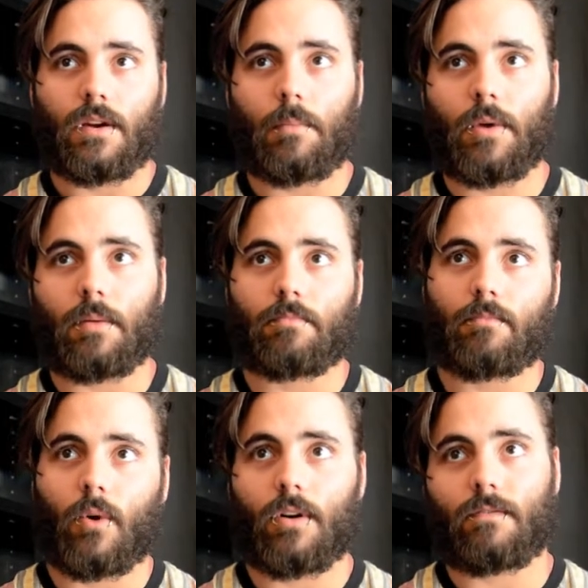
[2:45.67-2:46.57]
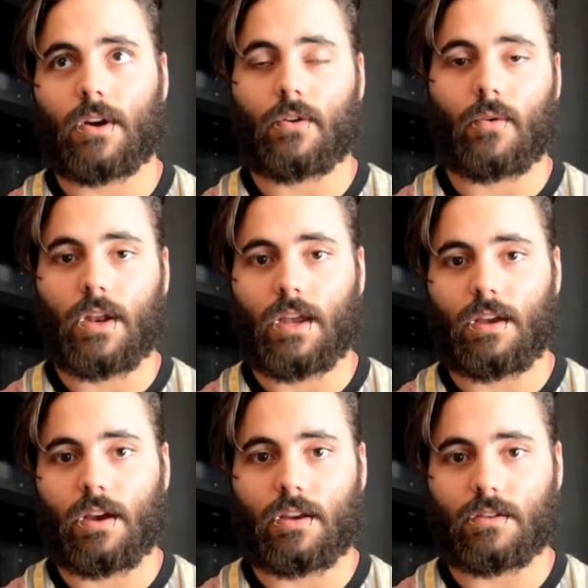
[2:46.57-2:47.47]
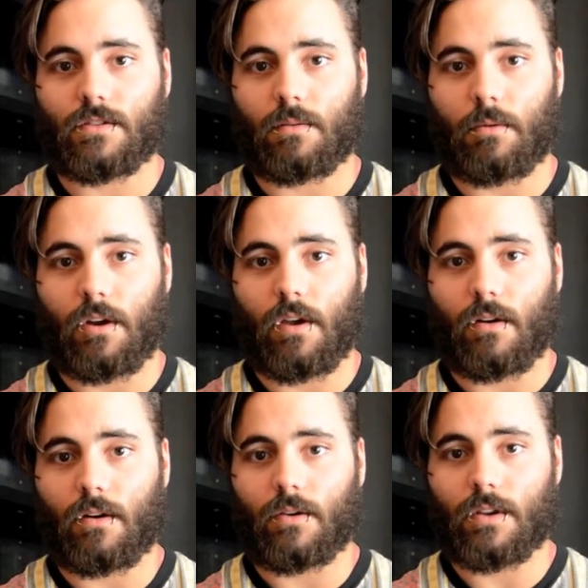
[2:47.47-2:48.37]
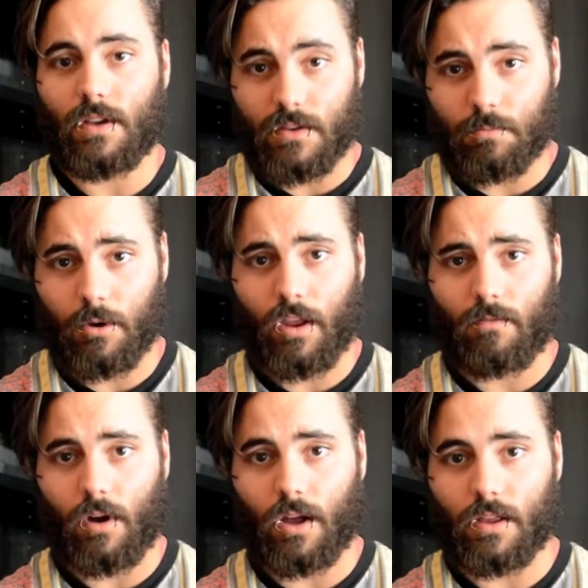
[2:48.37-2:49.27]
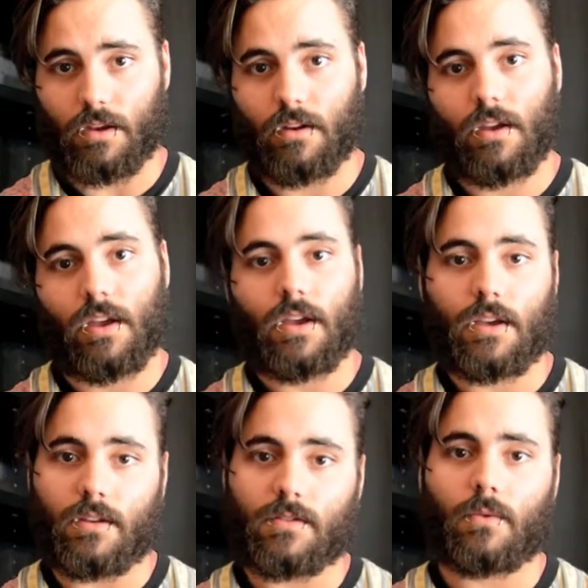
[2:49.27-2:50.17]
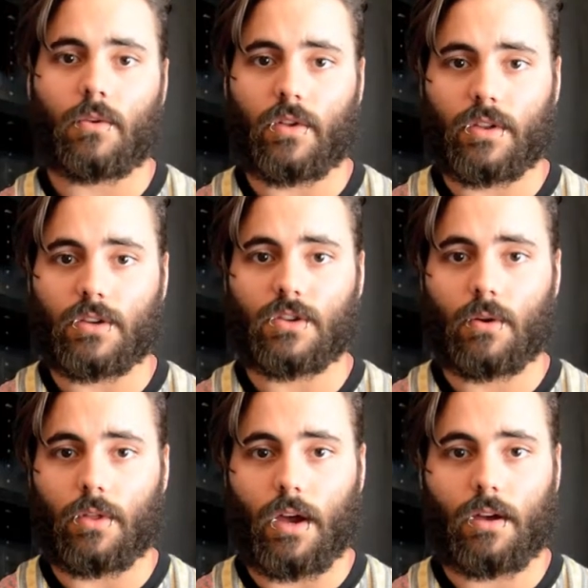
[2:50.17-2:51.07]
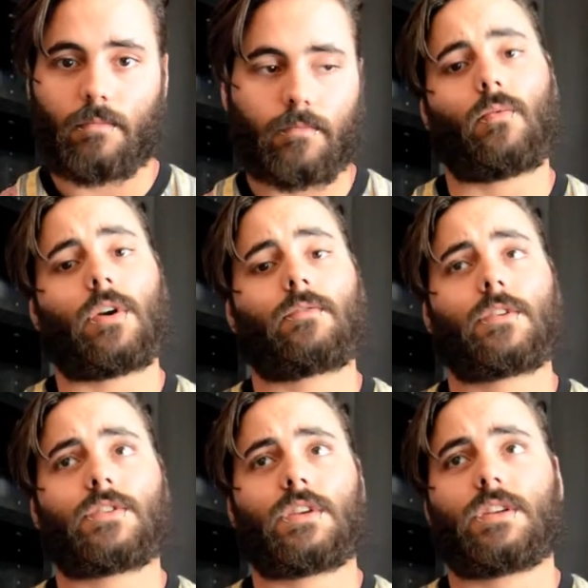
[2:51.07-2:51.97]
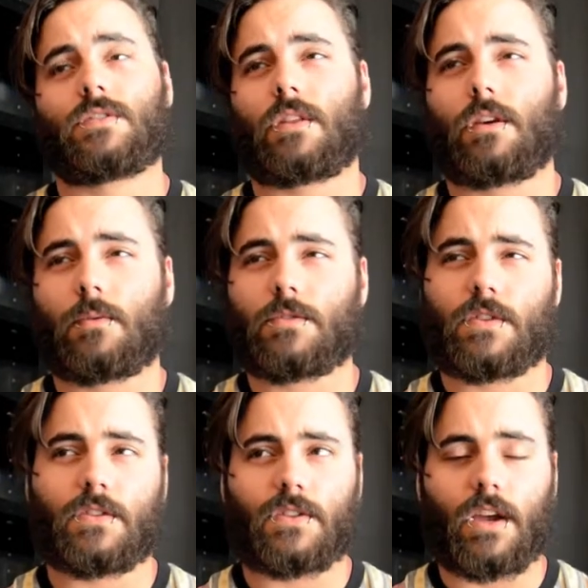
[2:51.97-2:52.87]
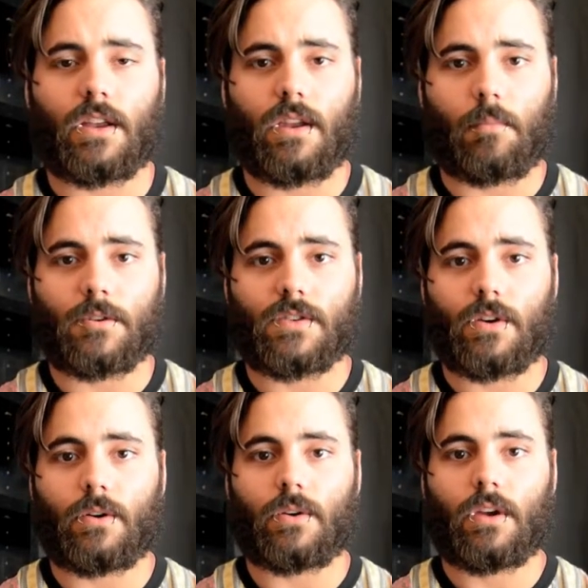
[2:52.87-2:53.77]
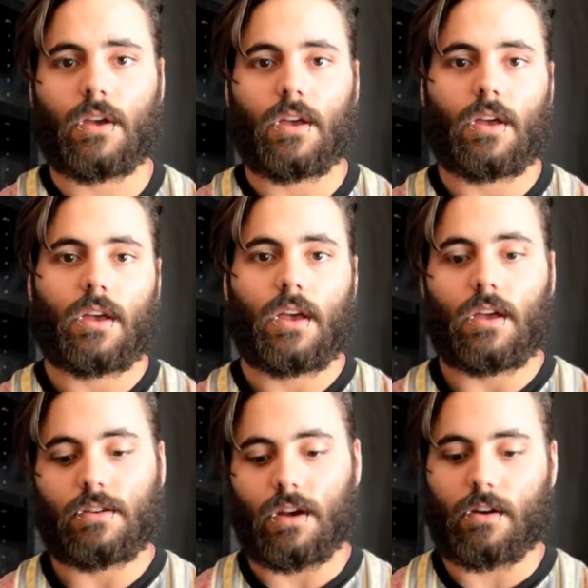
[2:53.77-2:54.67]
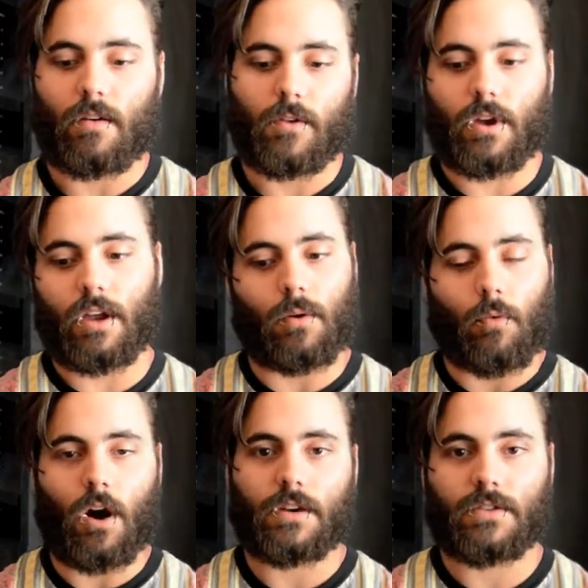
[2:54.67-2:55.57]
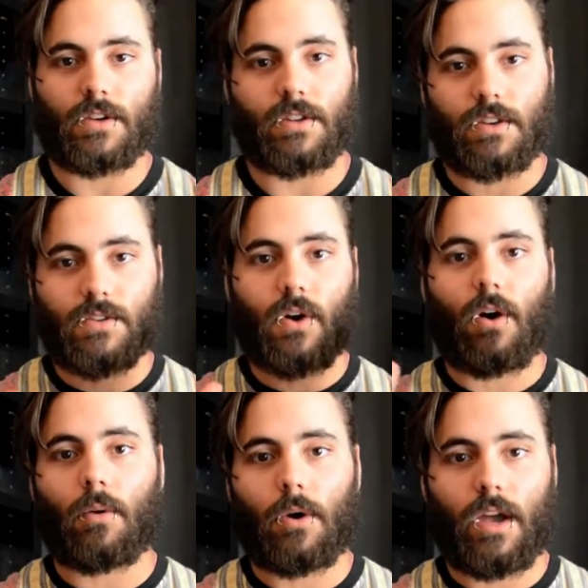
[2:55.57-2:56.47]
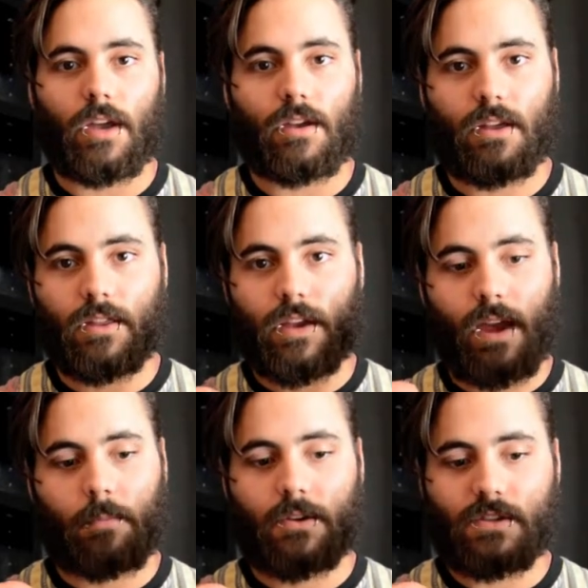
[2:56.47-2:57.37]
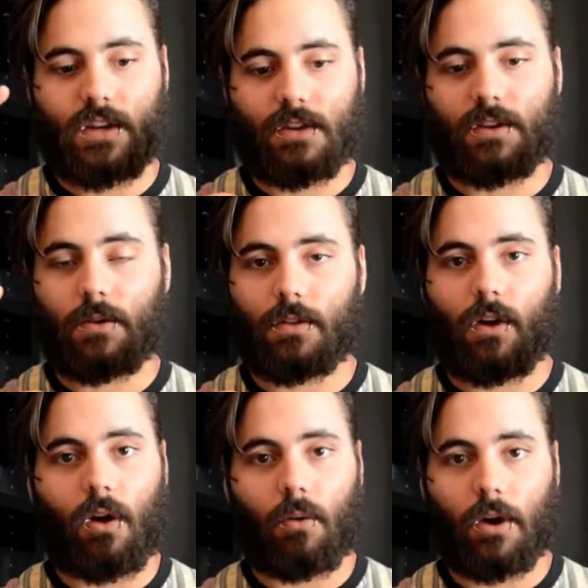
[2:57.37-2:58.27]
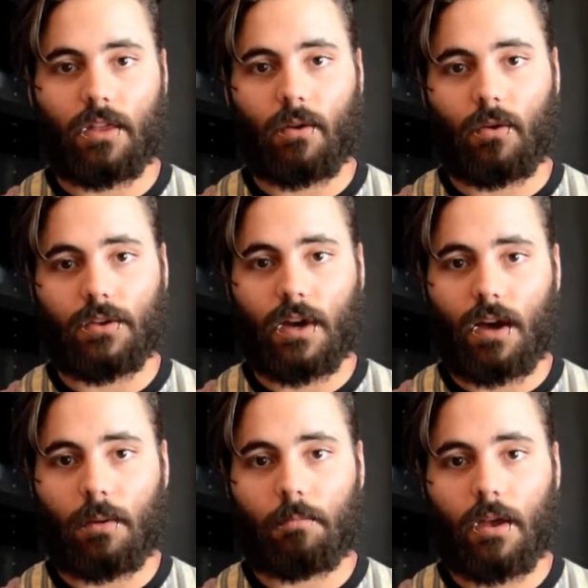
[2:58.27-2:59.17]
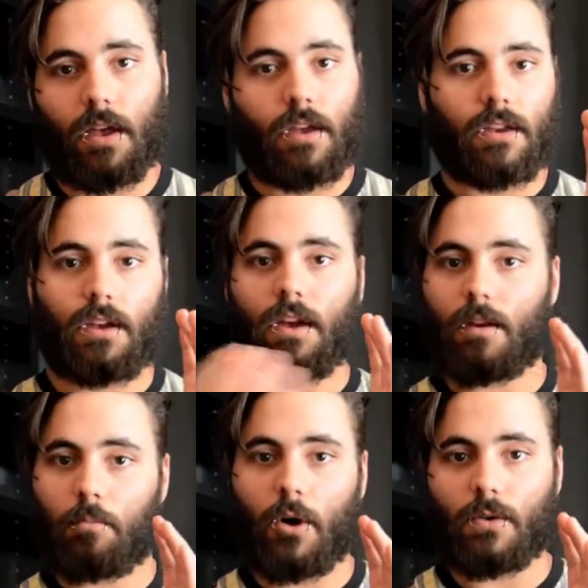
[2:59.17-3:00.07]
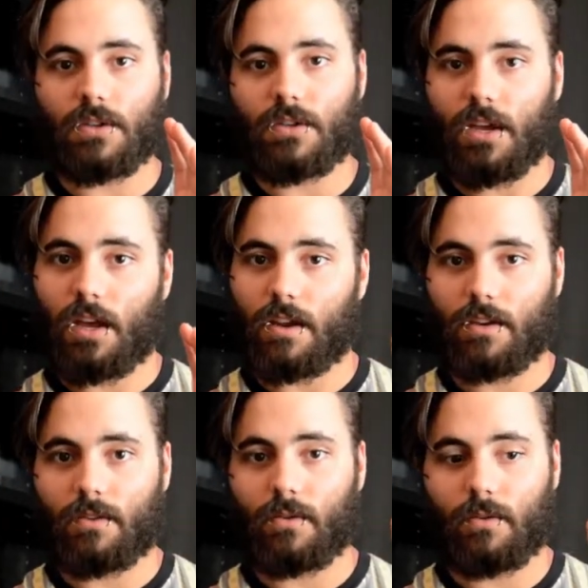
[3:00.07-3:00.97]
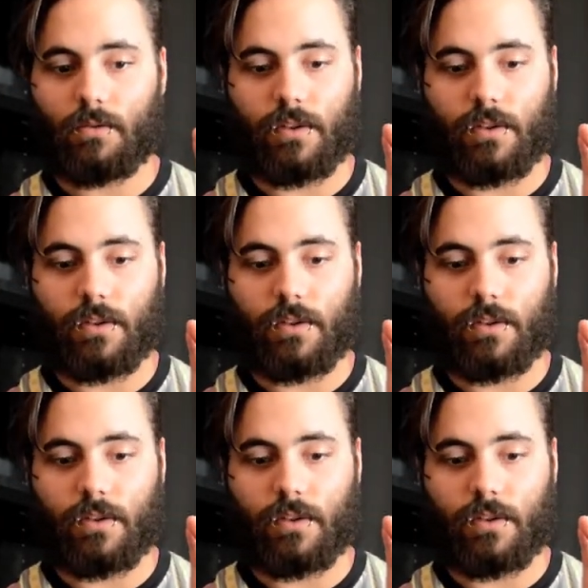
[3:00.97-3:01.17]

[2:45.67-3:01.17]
a bit more of a gritty kind of superhero. He is pretty violent, and it's cool that they show that. One of the scenes, I think it was in the second episode, Daredevil kind of walks into this hallway, and the camera stays out in the hallway the whole time. And he kind of pokes his head into